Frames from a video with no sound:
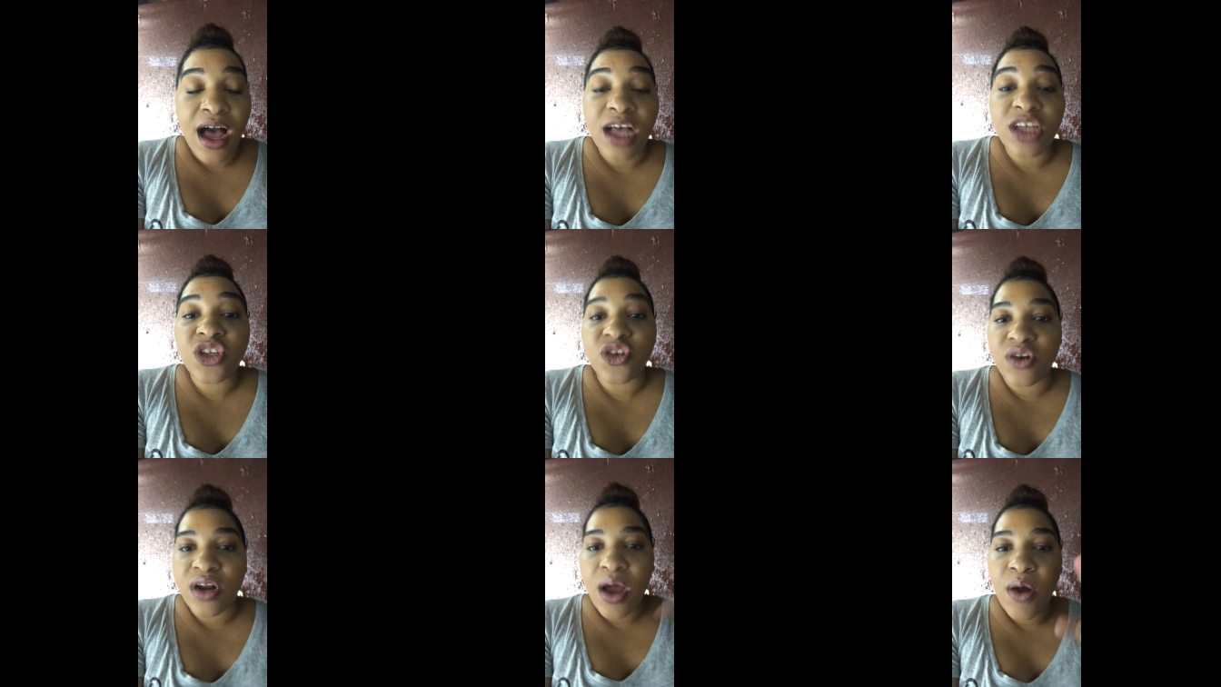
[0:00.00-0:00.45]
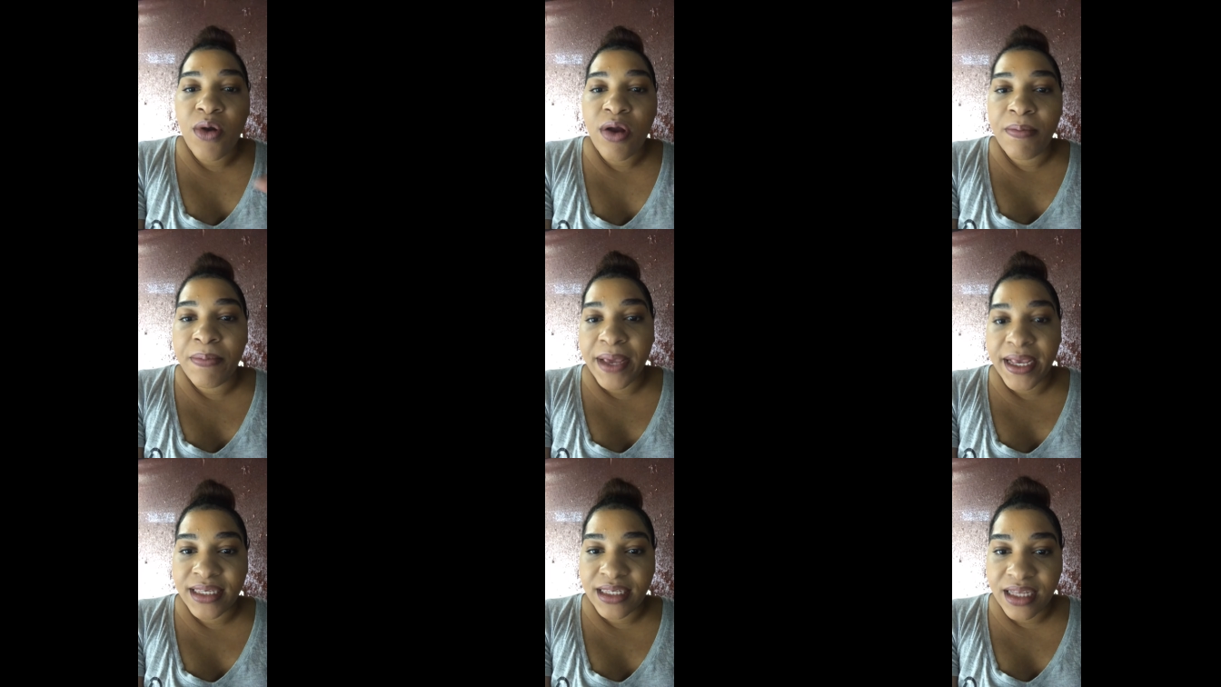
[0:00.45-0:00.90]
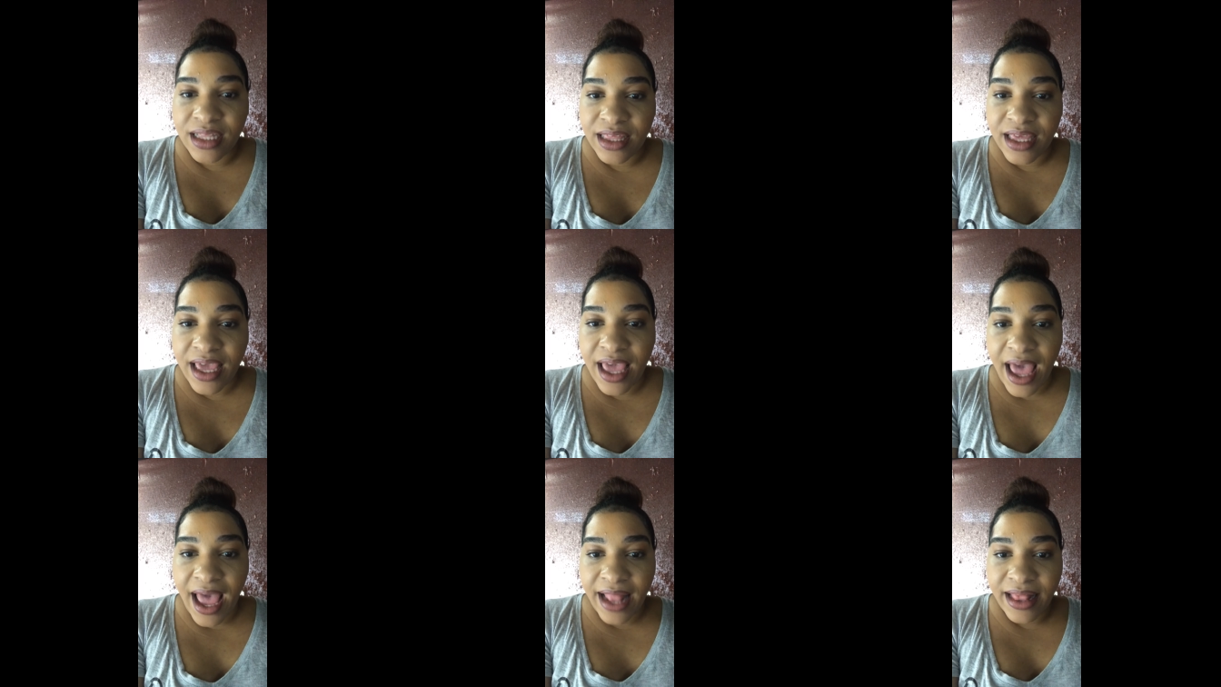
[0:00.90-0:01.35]
So now we're
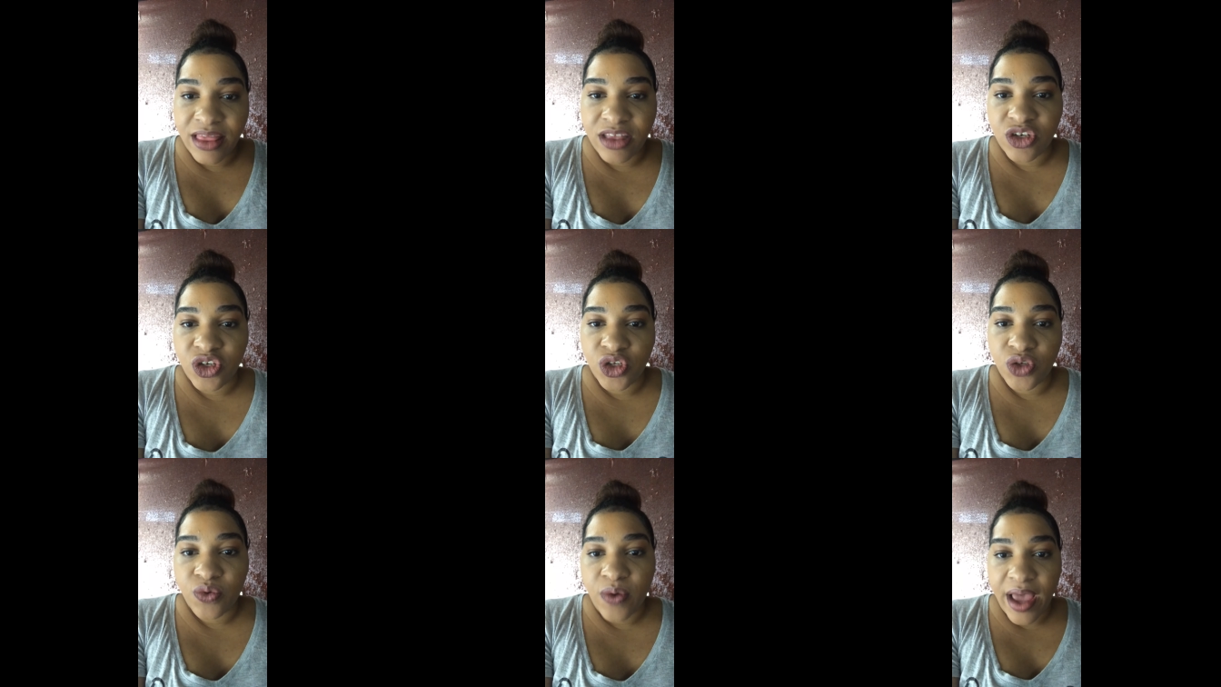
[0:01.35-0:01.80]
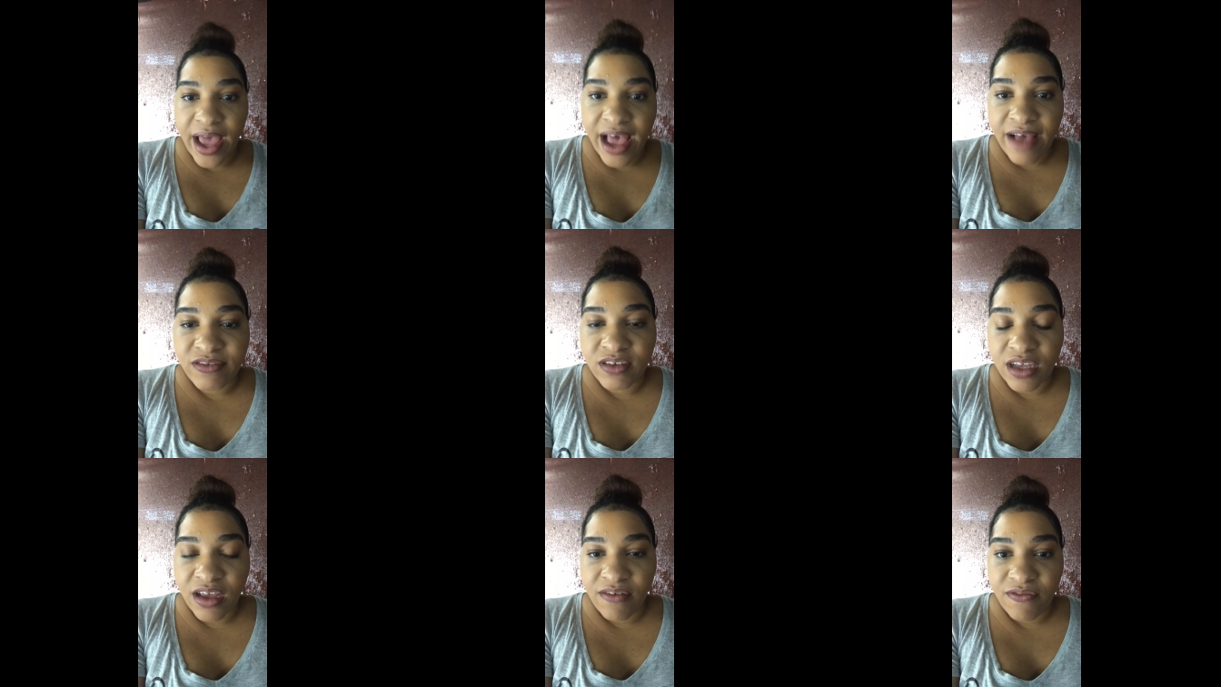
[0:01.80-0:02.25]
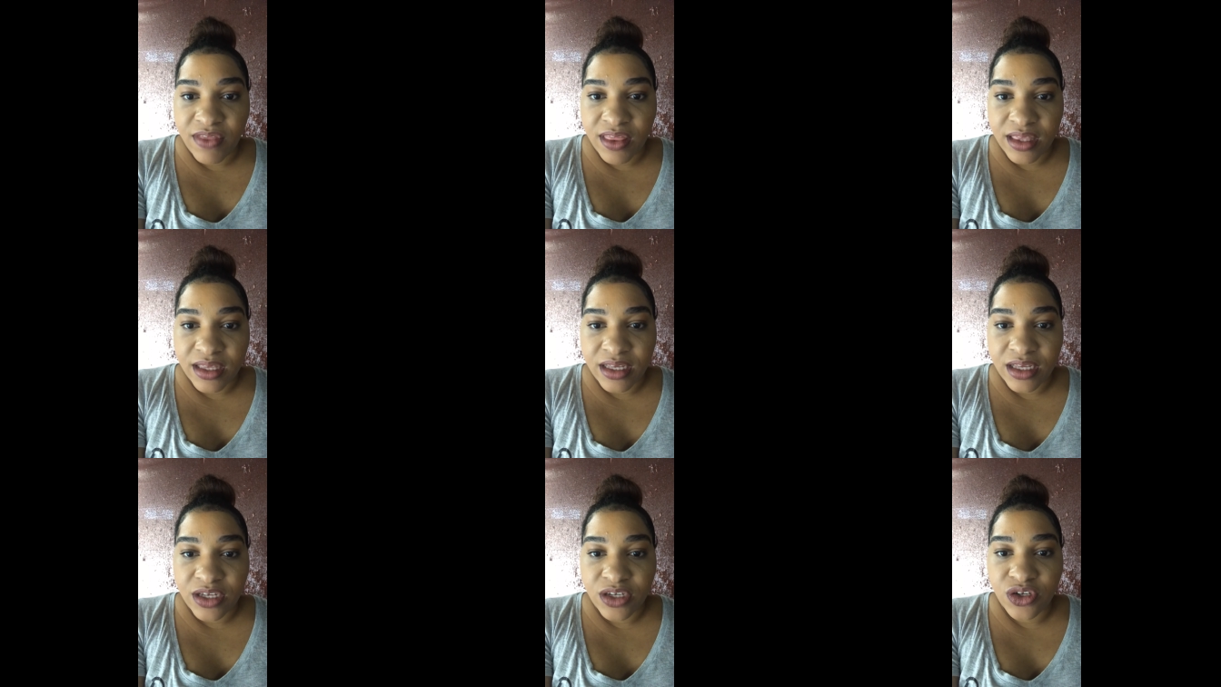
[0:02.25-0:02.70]
basically at the 2 halves of
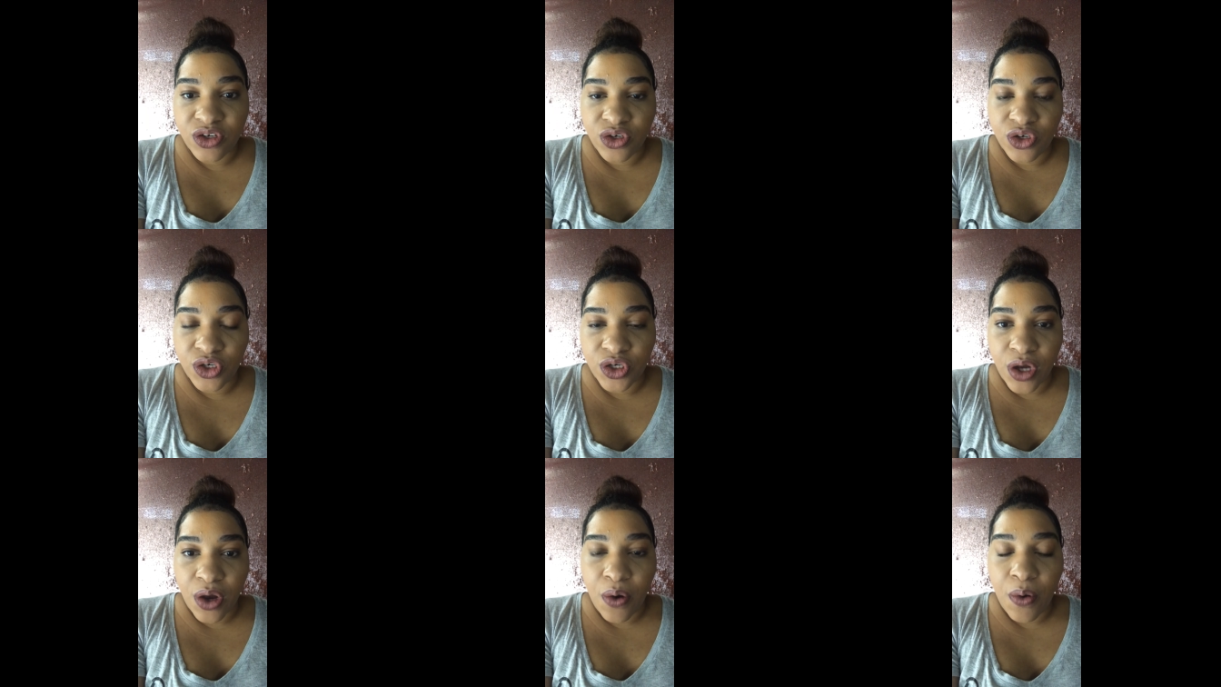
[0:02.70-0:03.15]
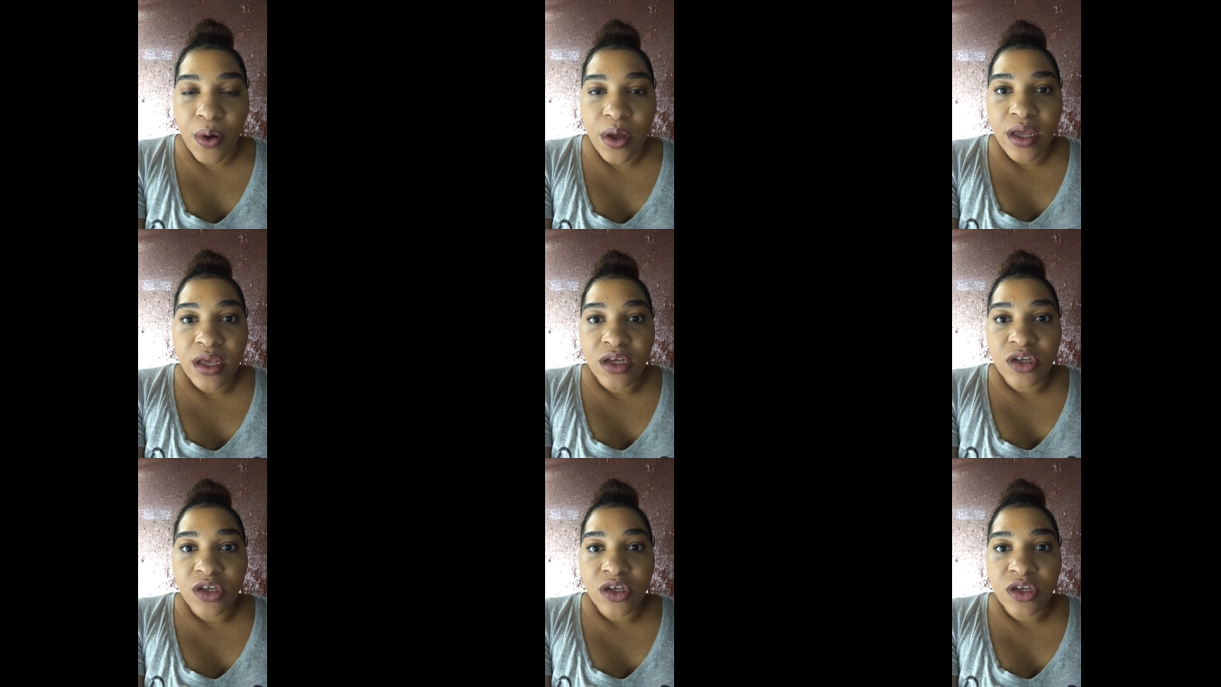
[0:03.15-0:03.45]
the dough.